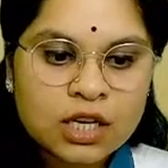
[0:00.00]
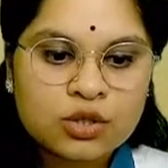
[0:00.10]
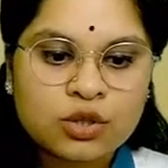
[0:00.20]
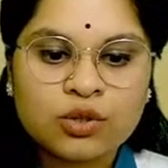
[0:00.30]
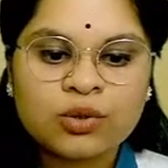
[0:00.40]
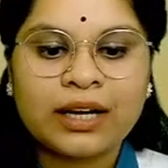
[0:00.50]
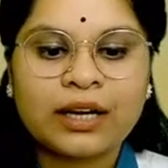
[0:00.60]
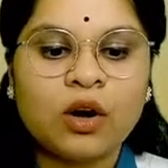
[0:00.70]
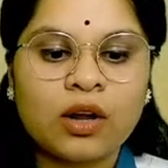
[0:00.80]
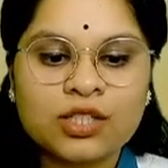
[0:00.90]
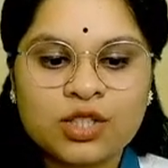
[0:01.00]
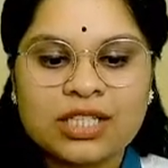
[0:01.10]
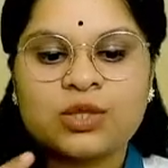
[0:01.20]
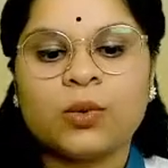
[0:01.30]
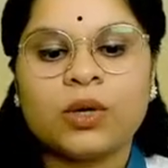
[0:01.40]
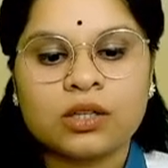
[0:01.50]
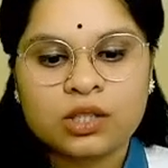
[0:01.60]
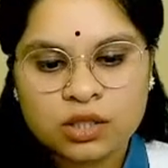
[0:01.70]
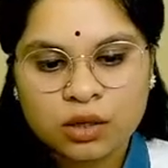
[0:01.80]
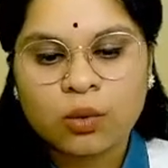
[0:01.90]
So new technologies were
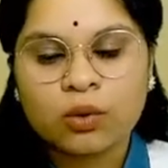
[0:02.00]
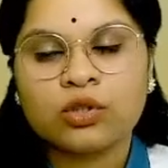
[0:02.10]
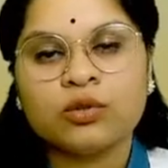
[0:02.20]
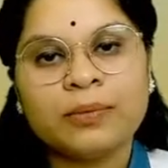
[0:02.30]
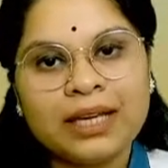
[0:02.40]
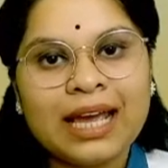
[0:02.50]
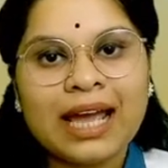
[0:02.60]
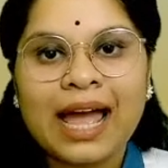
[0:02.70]
slow to be